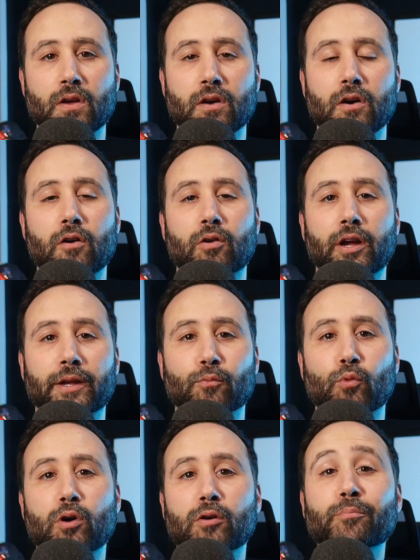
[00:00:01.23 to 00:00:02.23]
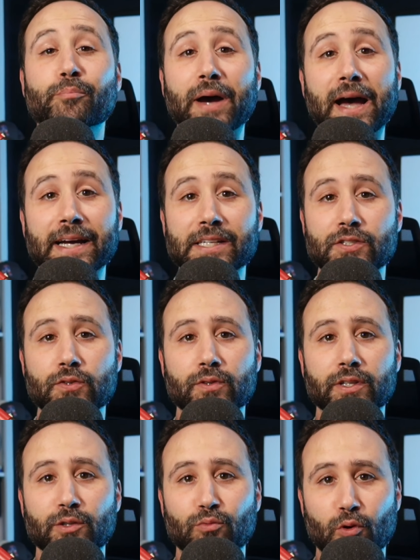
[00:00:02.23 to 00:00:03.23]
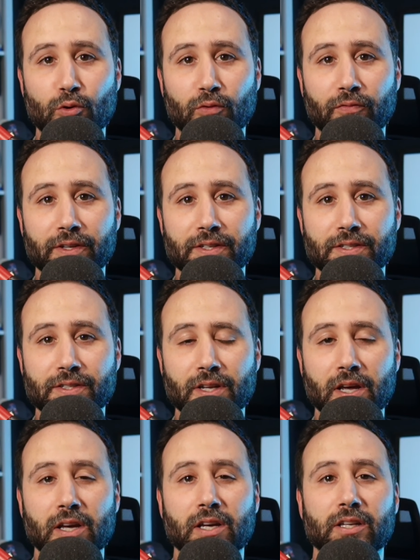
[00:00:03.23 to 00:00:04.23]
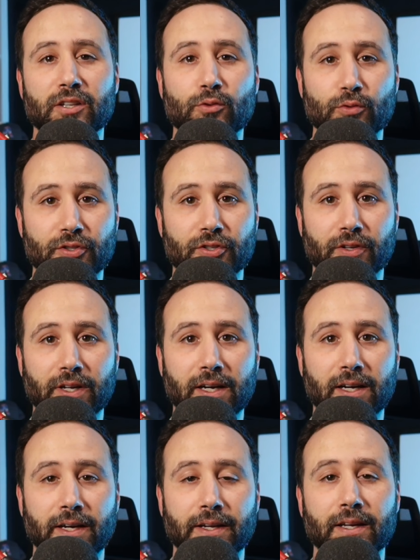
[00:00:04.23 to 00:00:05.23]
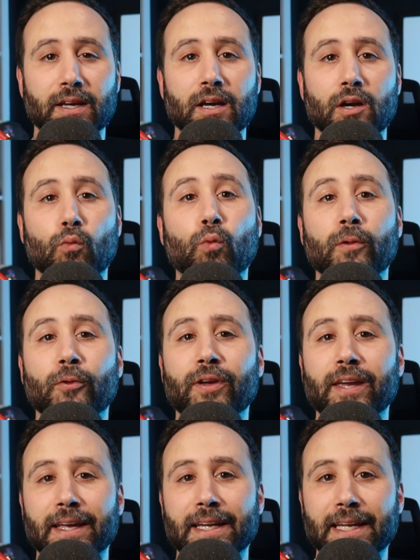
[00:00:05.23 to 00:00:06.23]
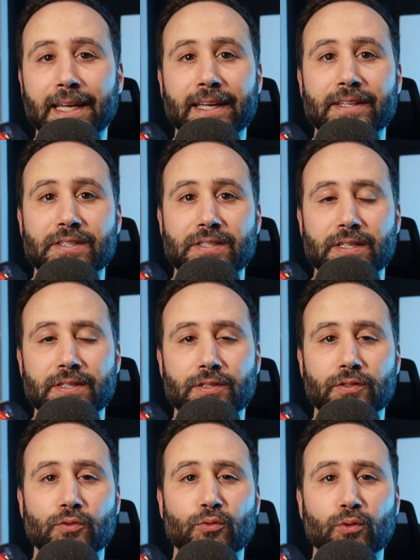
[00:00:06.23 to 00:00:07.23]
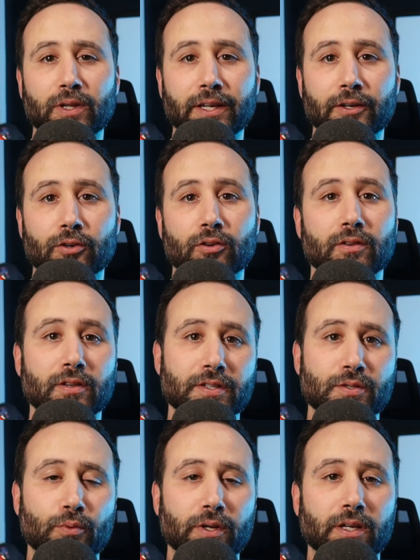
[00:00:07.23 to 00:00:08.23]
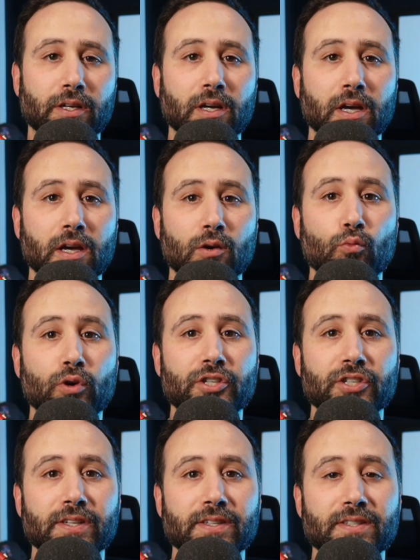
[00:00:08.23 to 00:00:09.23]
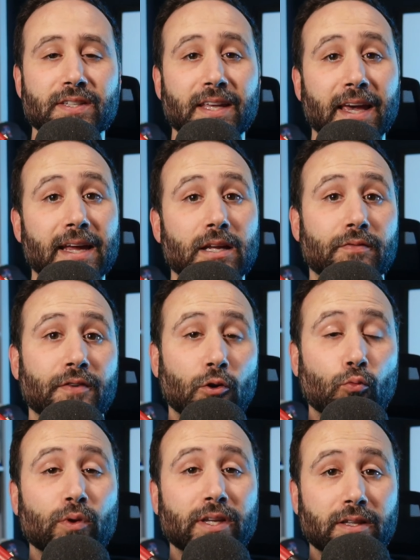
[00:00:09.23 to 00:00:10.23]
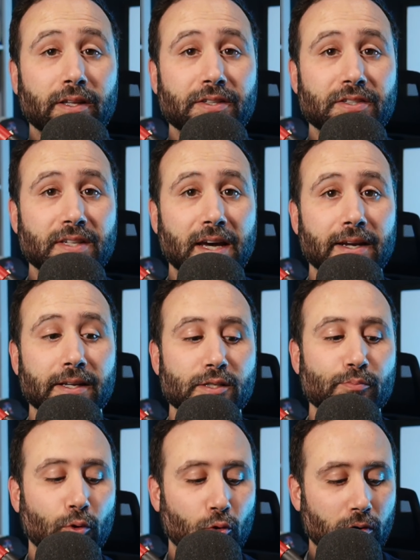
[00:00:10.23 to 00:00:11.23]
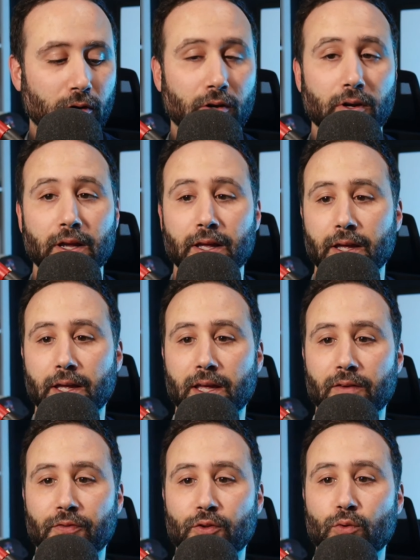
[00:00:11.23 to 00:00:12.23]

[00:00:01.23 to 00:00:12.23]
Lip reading: All right, welcome back to the RotoViz user guide. We're looking at an in-season tool here this week, which is the NFL Weekly Stat Explorer. If you